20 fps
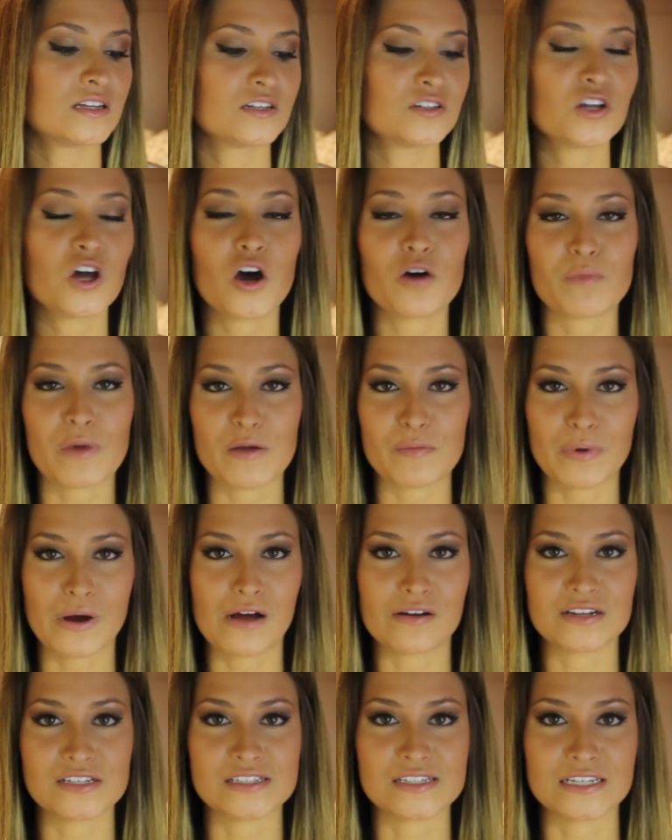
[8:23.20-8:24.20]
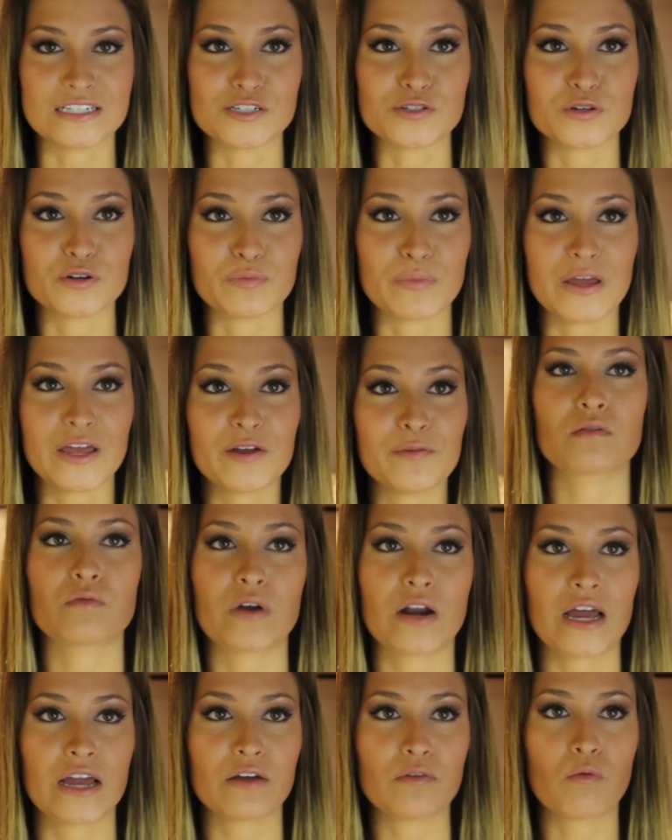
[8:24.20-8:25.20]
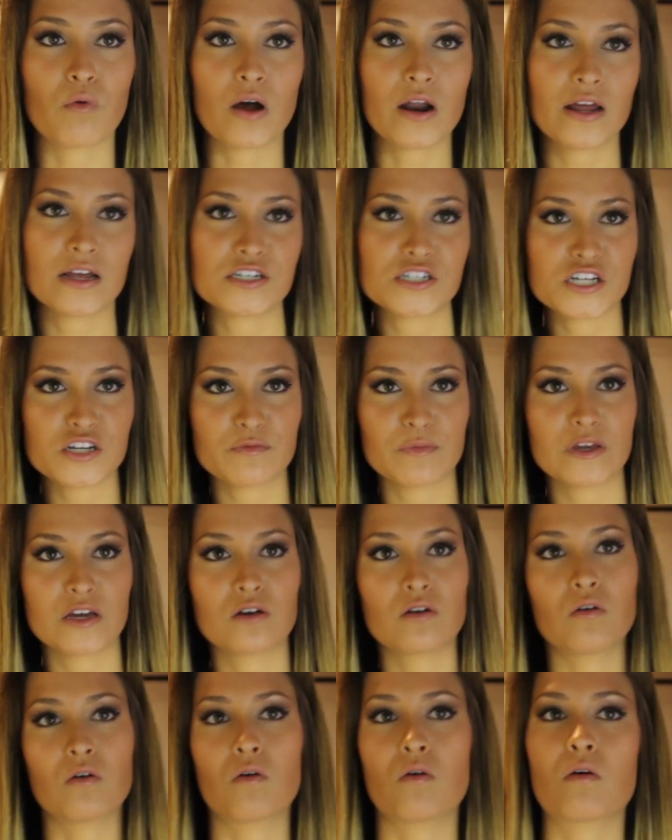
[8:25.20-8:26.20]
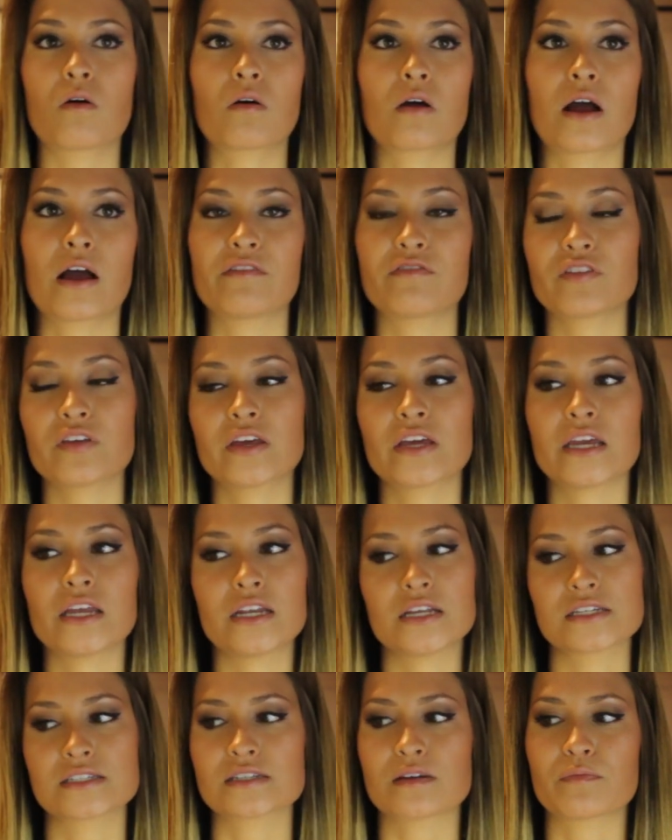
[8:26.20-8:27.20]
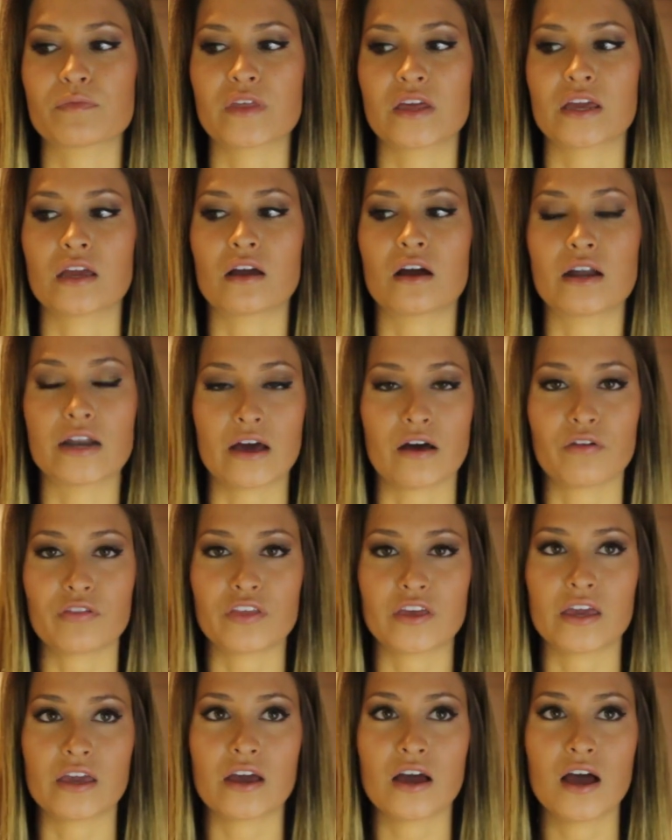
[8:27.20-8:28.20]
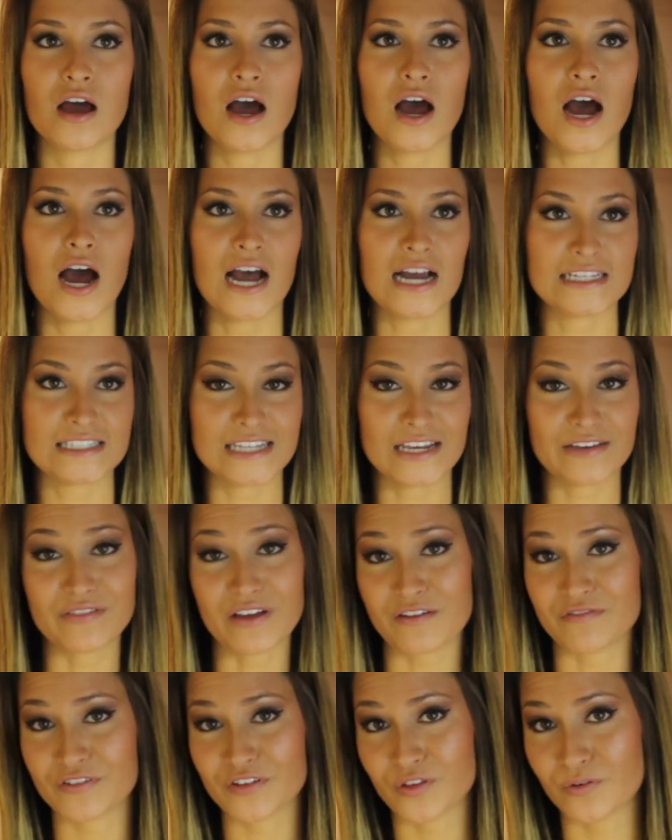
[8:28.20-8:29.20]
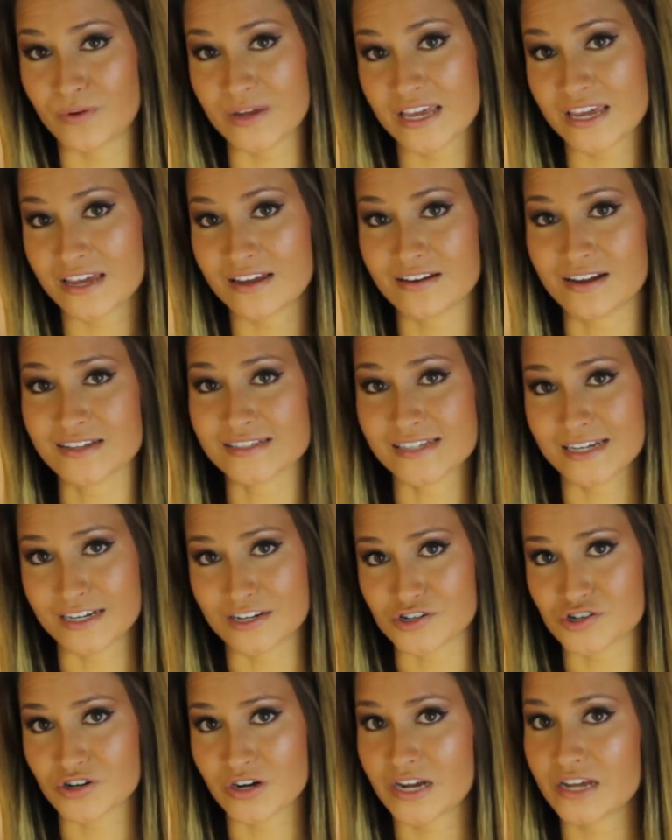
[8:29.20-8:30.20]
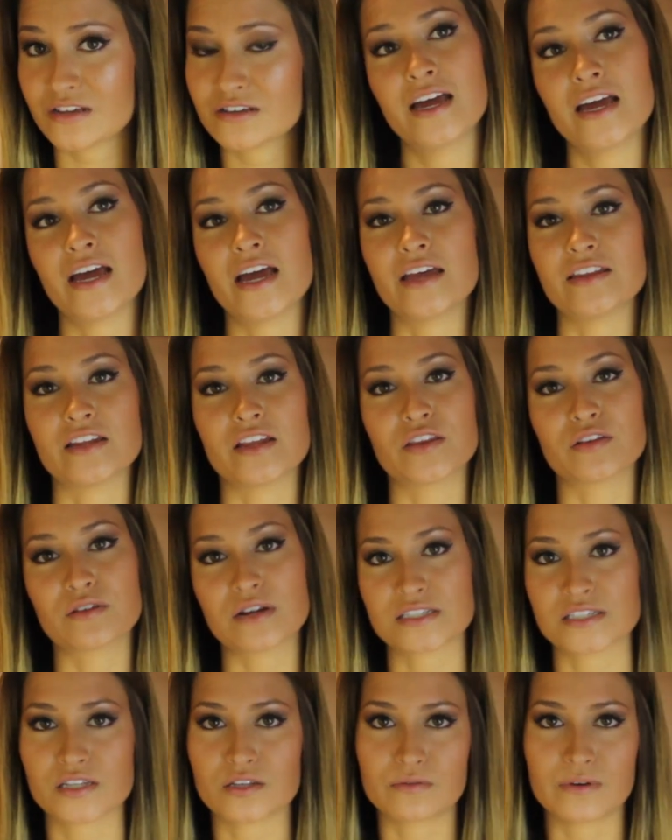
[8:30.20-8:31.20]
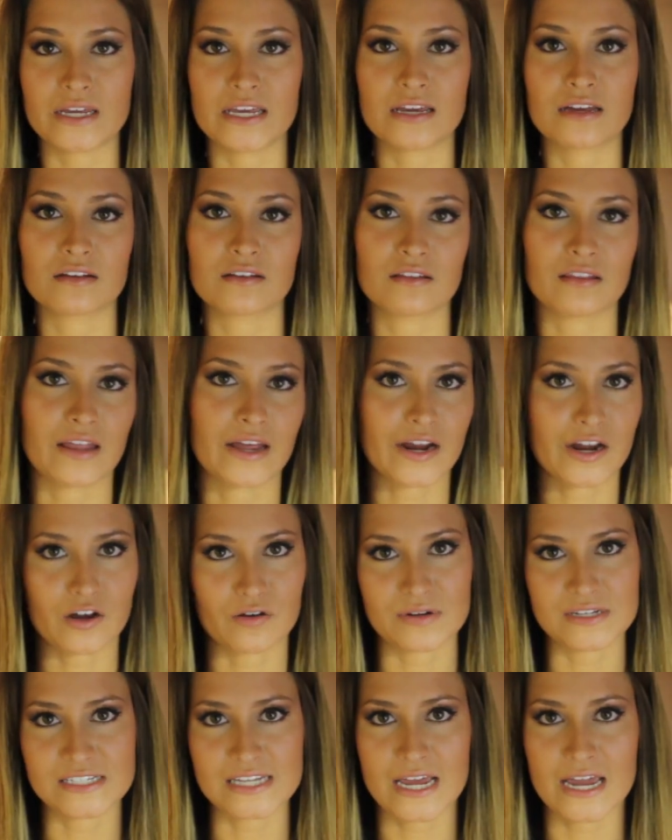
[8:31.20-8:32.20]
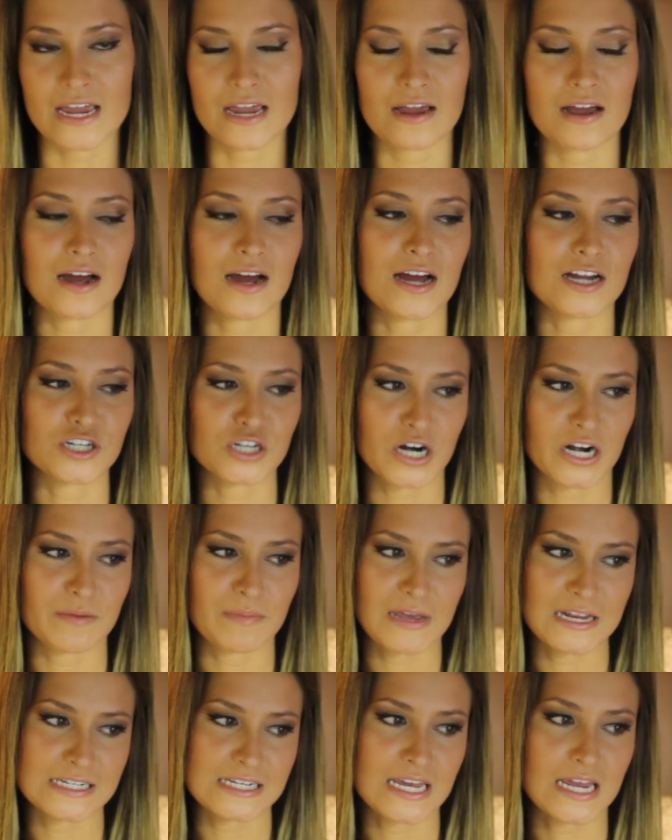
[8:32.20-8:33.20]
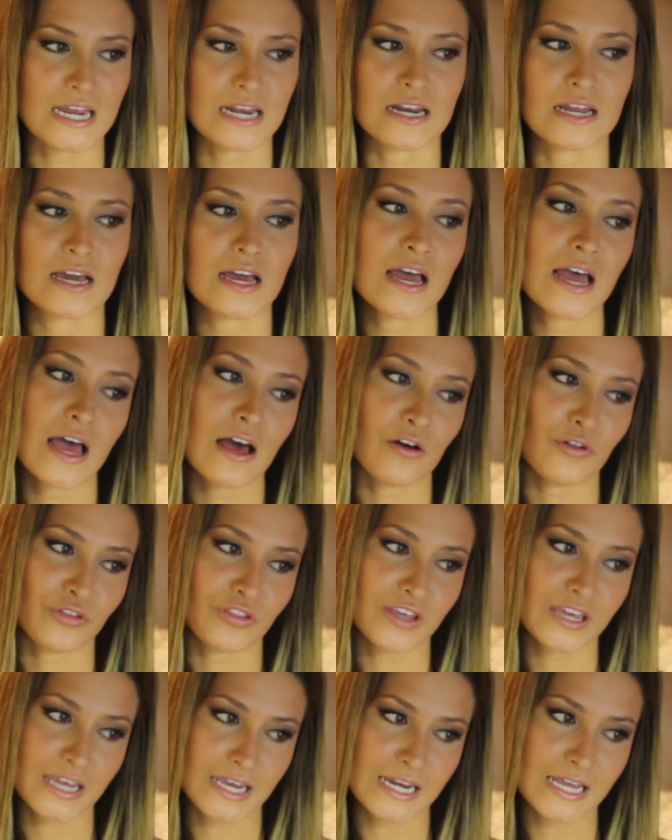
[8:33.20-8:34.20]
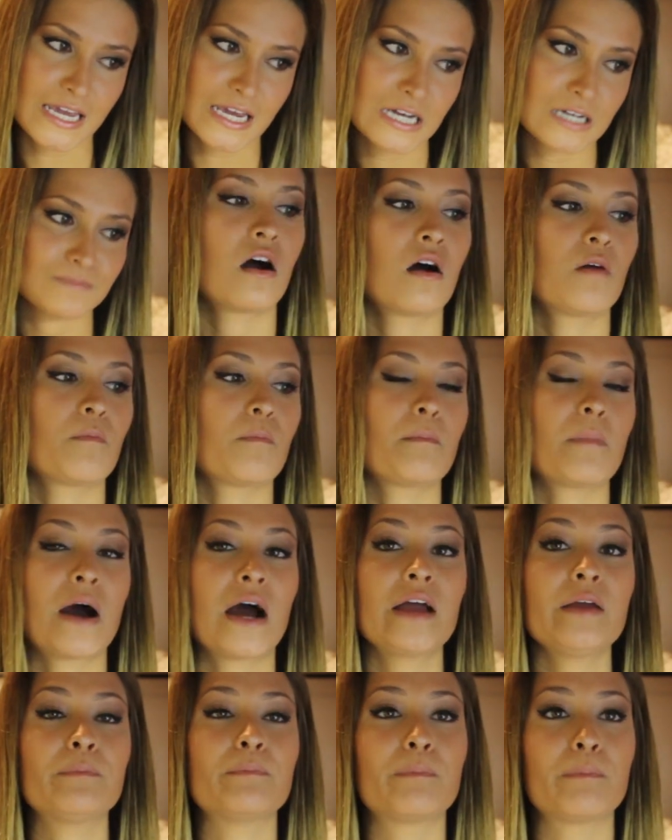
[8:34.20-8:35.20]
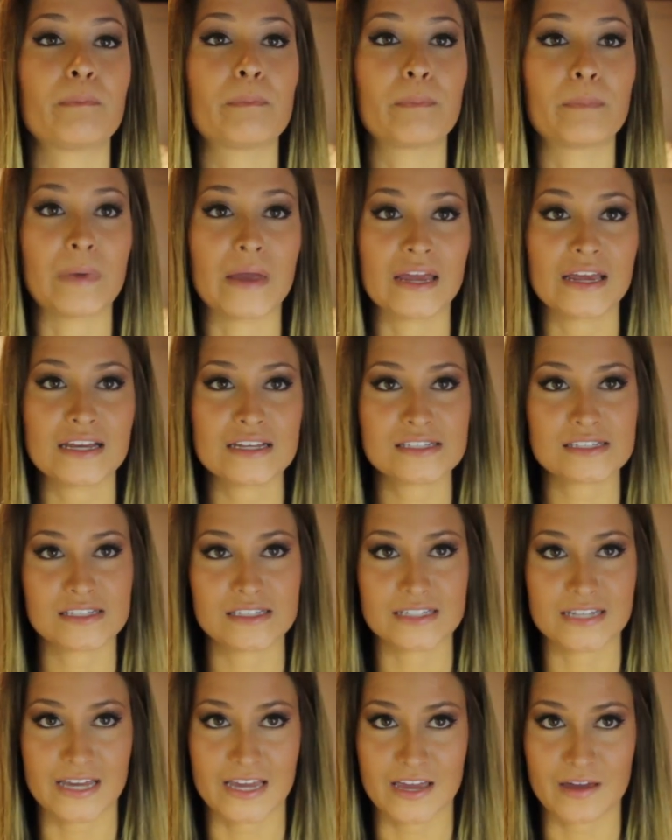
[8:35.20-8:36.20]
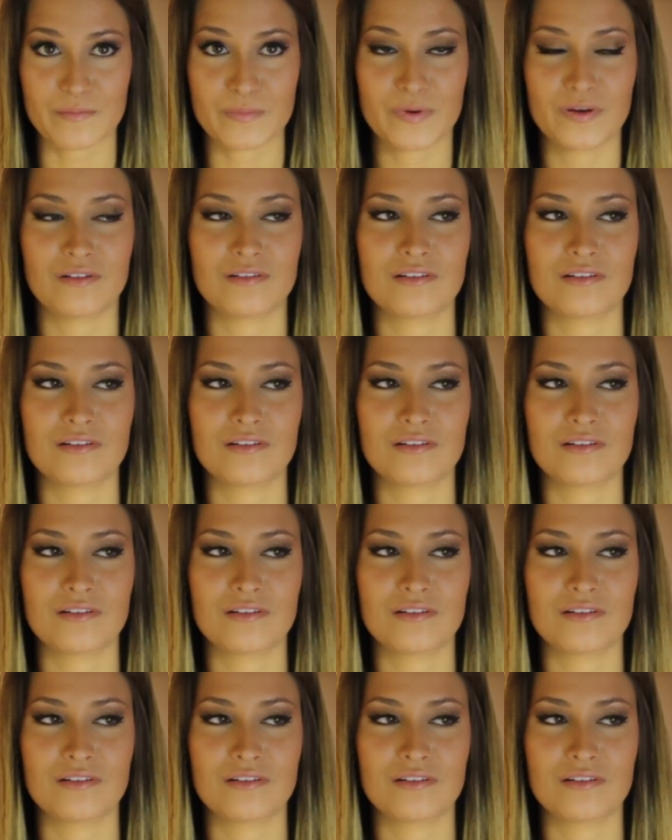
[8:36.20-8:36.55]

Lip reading: not my proudest thing to admit. When I want a cheat meal or I feel like eating something unhealthy, I save that for the weekend as like a treat. And then the rest of the week, like I always say, I try to maintain healthy eating. My biggest tip